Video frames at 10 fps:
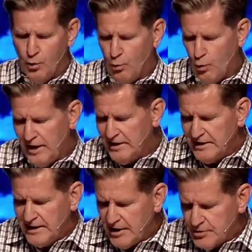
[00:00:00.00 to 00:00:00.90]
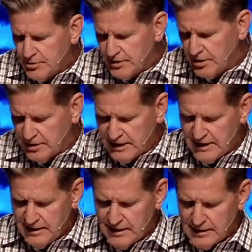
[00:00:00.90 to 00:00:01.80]
one another there
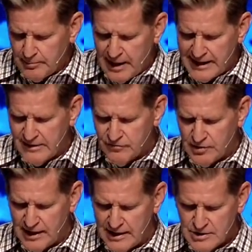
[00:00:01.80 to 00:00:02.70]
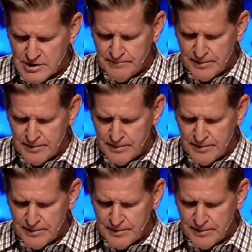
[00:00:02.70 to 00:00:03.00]
again in the body of Christ